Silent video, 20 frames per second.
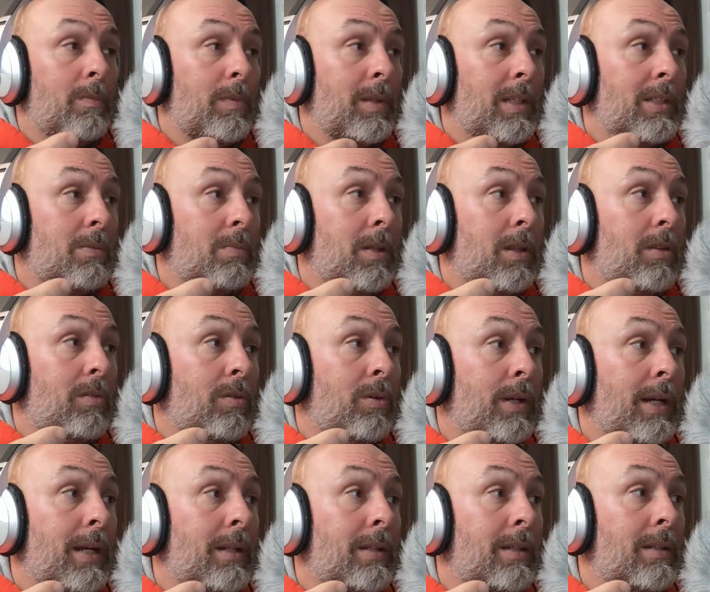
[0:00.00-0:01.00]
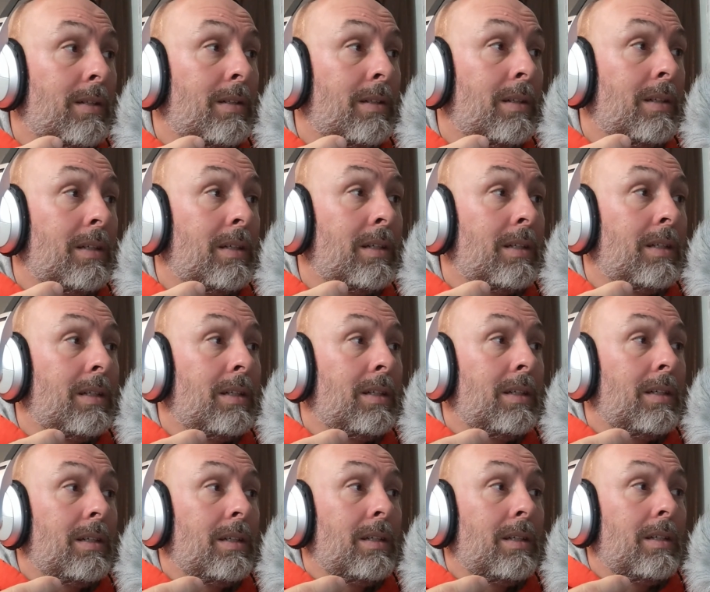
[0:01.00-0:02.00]
that's been thrown out there.
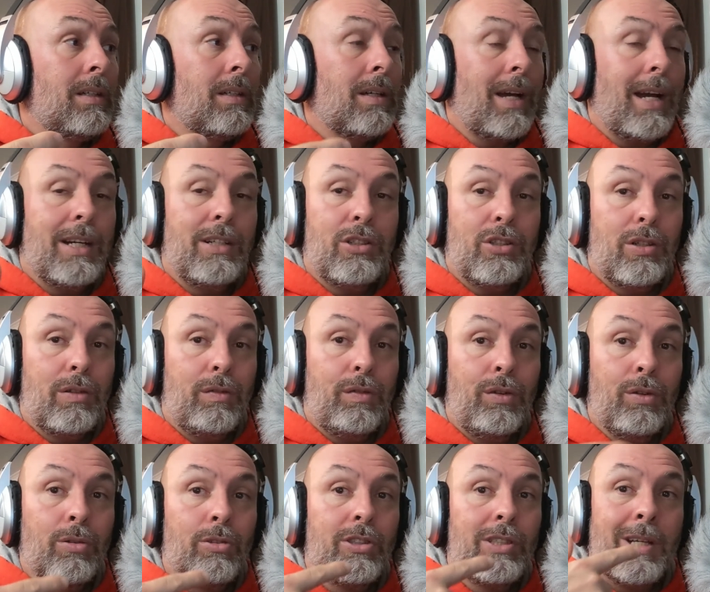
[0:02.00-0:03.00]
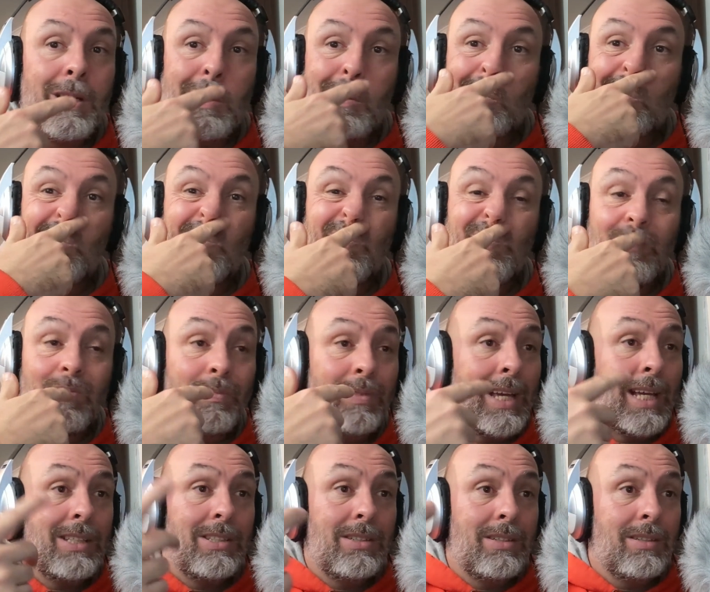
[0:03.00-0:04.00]
Hydrogen fuel cell,
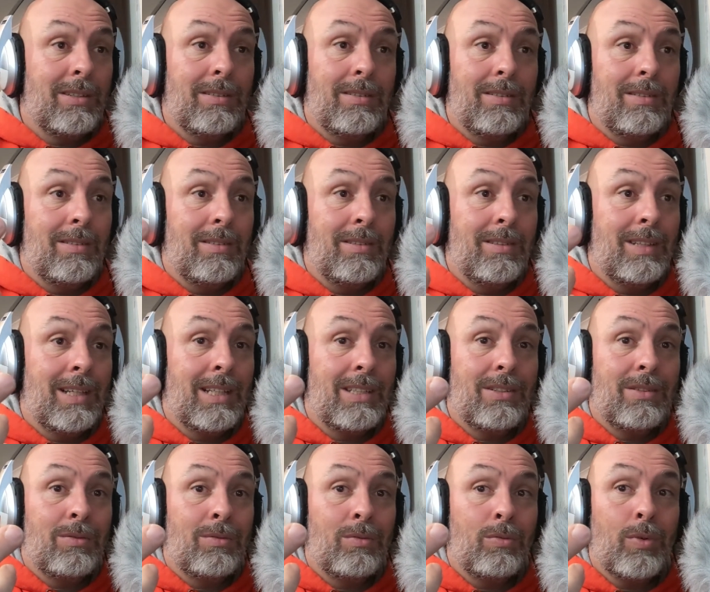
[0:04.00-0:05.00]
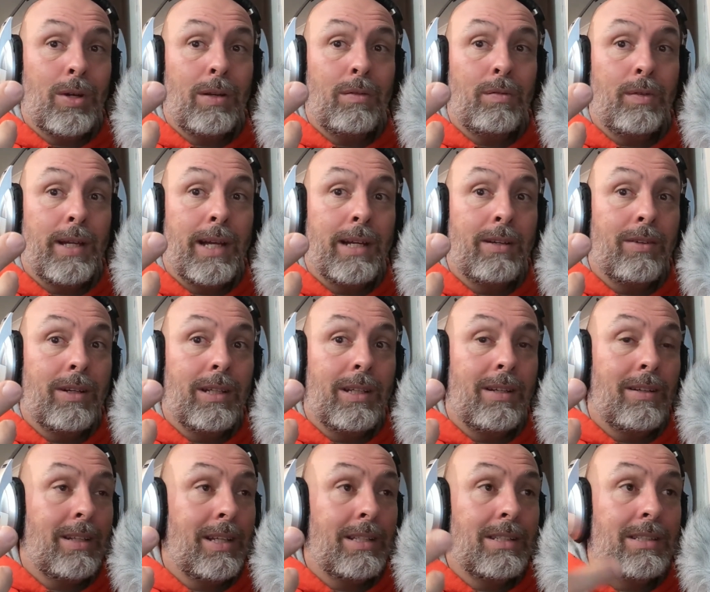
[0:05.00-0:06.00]
that's a red flag right
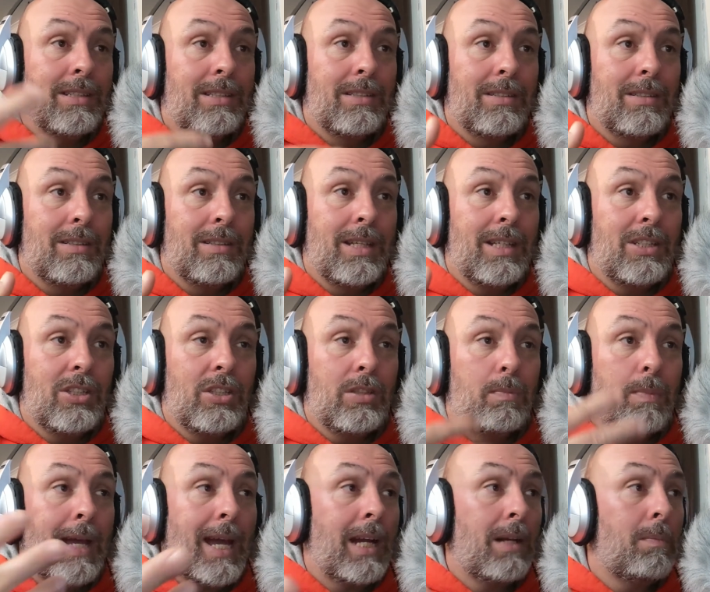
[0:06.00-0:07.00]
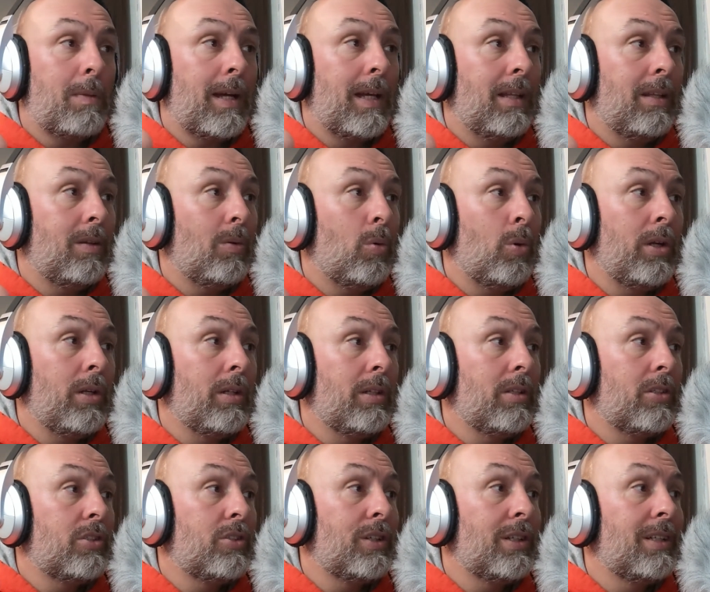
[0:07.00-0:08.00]
there. That's just backed by the oil
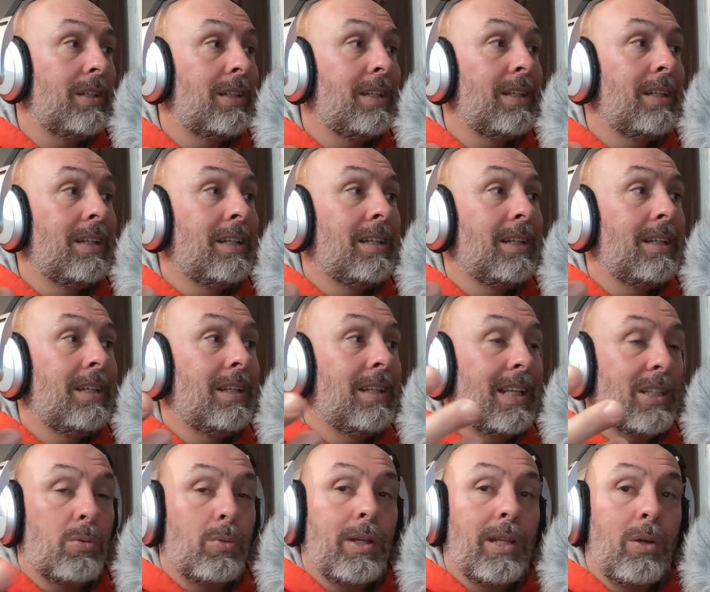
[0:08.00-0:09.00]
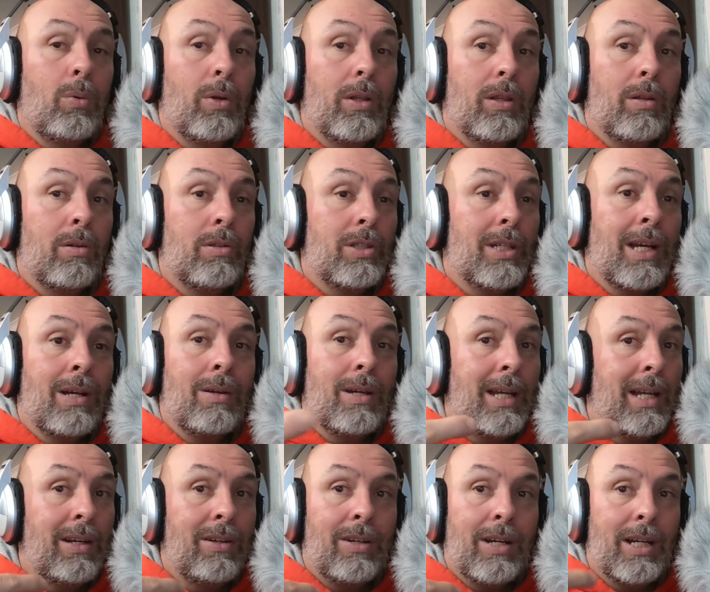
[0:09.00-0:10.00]
industry. That's why they want those out,
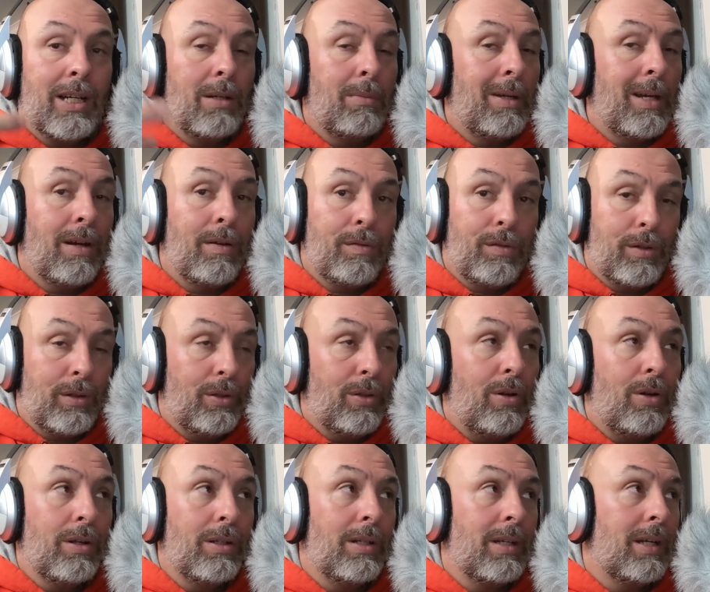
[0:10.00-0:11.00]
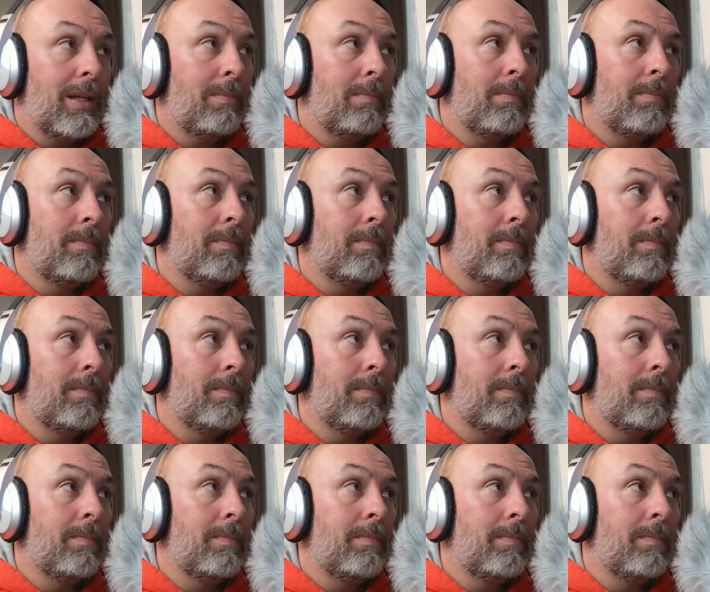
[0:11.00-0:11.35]
and they're not going to be out for a long time.